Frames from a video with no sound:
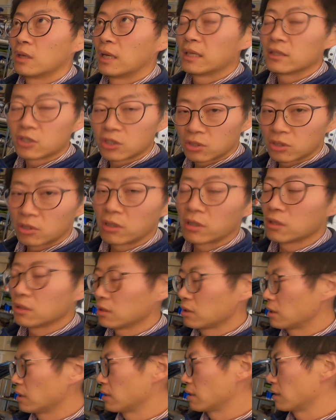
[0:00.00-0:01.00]
Engine
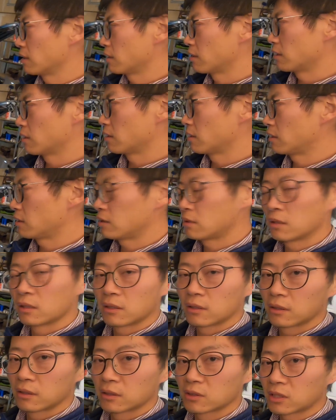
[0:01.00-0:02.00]
oil,
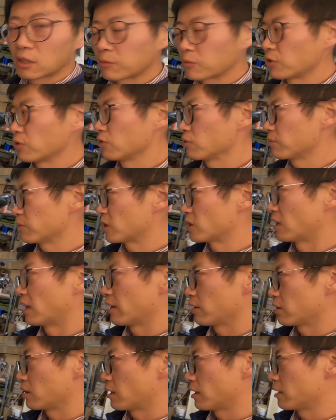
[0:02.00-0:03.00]
it's up to you, but
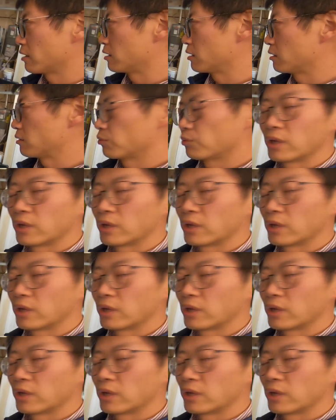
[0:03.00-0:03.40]
I